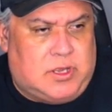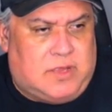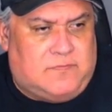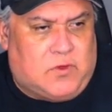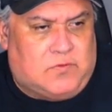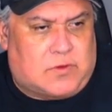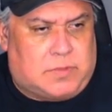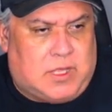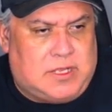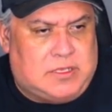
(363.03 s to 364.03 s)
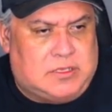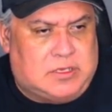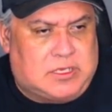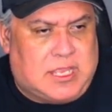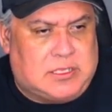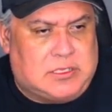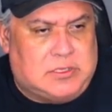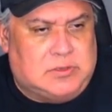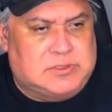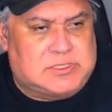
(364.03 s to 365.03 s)
and Volvo are planning to get
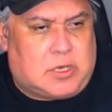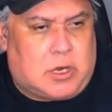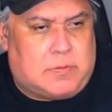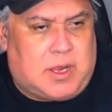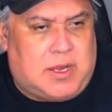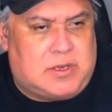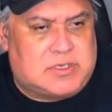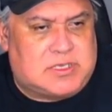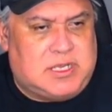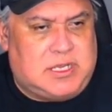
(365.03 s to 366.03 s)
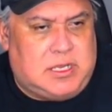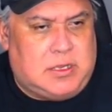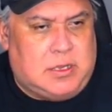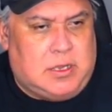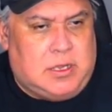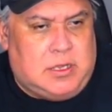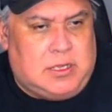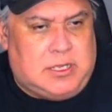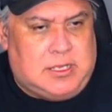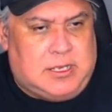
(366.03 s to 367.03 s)
used car buyers
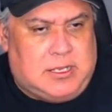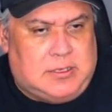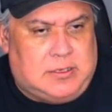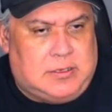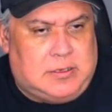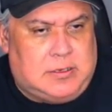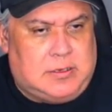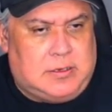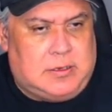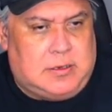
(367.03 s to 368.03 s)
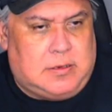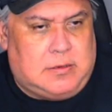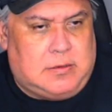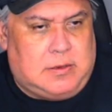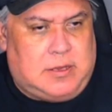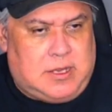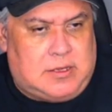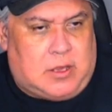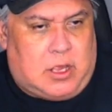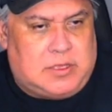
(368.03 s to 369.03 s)
in
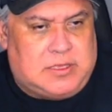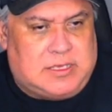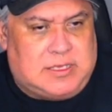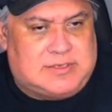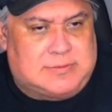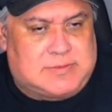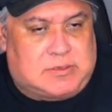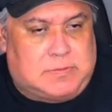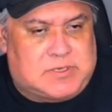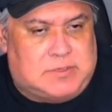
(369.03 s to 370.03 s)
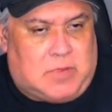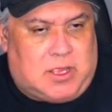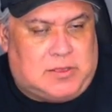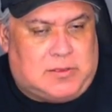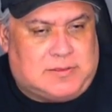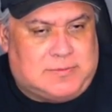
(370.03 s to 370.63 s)
on the subscription model.